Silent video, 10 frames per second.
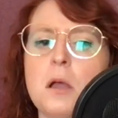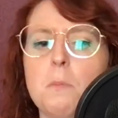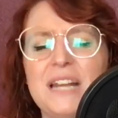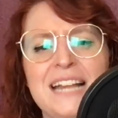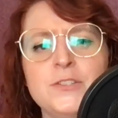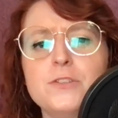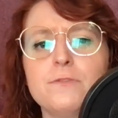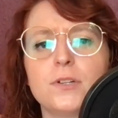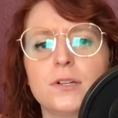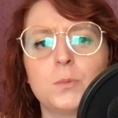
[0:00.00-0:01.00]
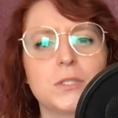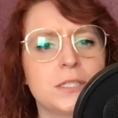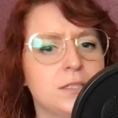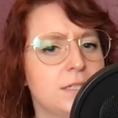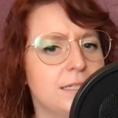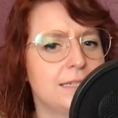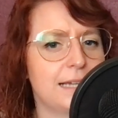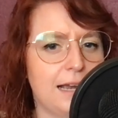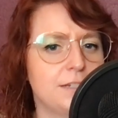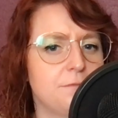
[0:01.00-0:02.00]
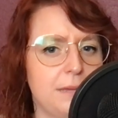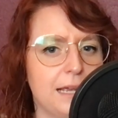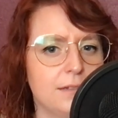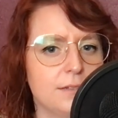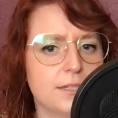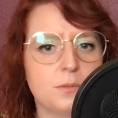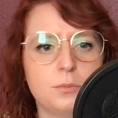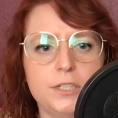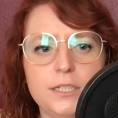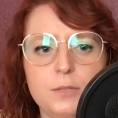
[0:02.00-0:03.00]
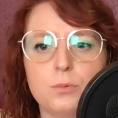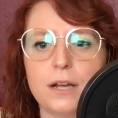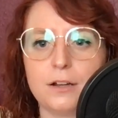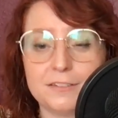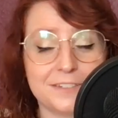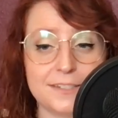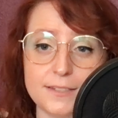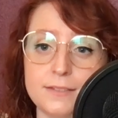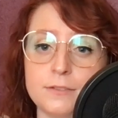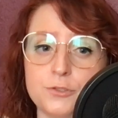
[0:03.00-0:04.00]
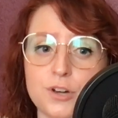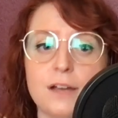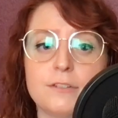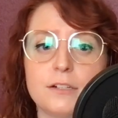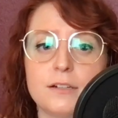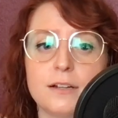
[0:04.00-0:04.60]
But Enzo Ferrari wasn't the kind of man to completely write off a decent driver,